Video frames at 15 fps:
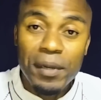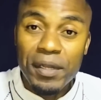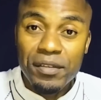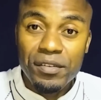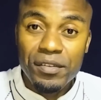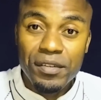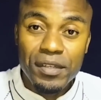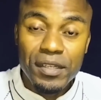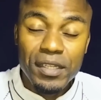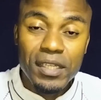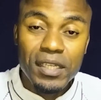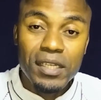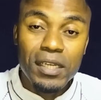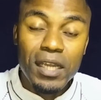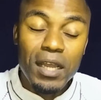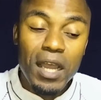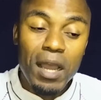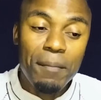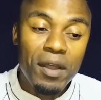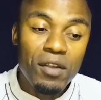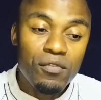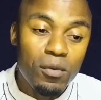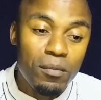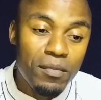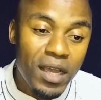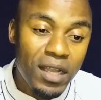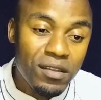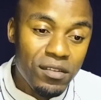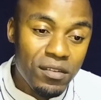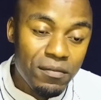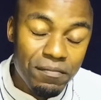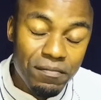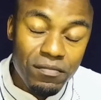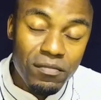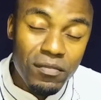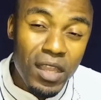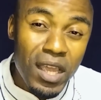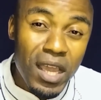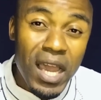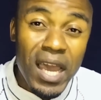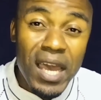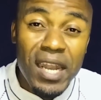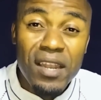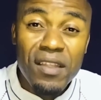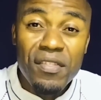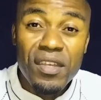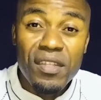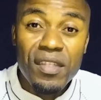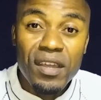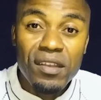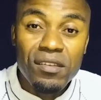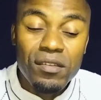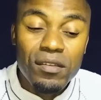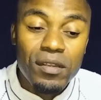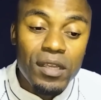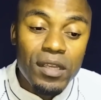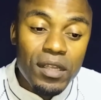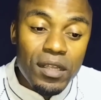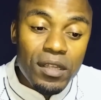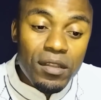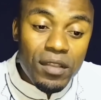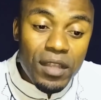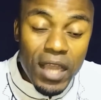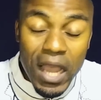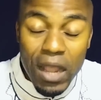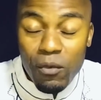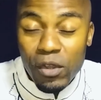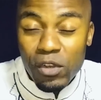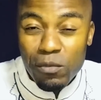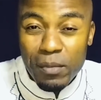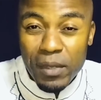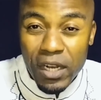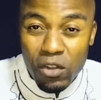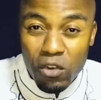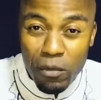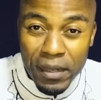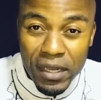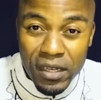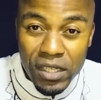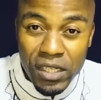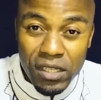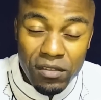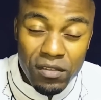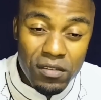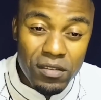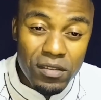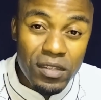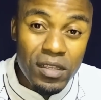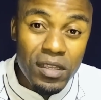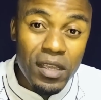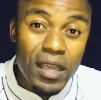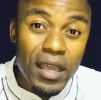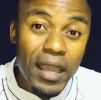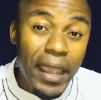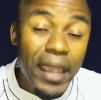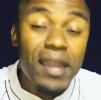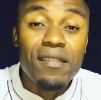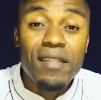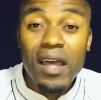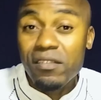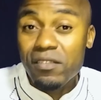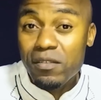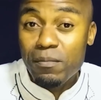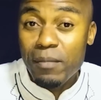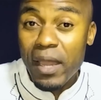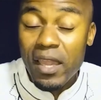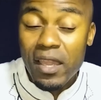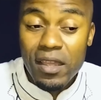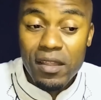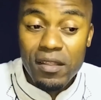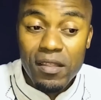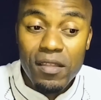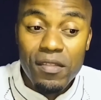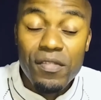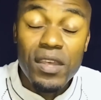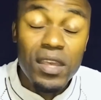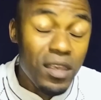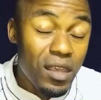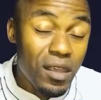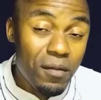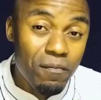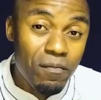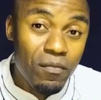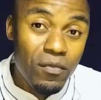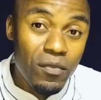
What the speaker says: But apart from that, I really think that there are going to be recommendations, and that's my thinking.